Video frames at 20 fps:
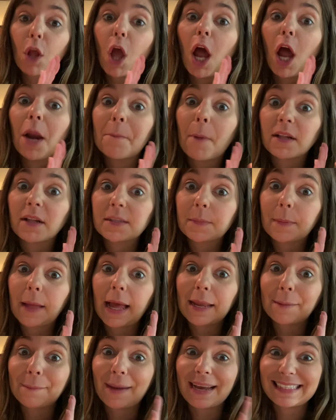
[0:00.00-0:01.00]
on
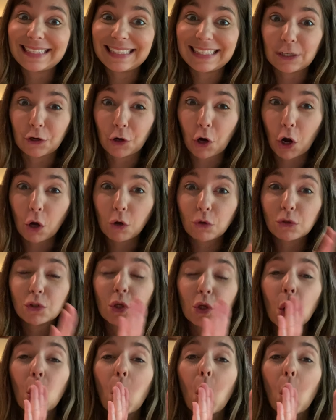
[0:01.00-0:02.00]
multiplying by zeros,
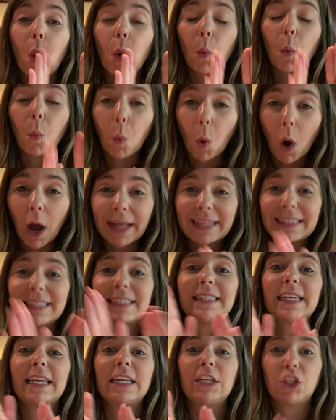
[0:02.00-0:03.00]

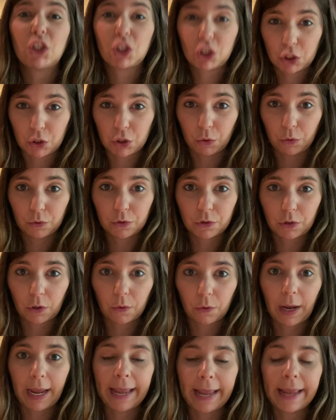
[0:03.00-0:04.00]
ones, and twos,
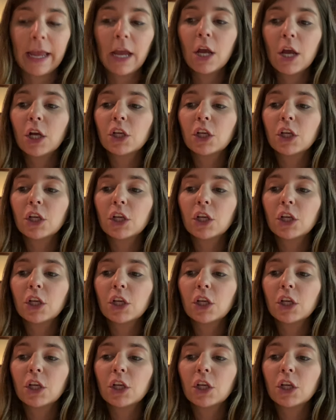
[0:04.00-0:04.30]
okay?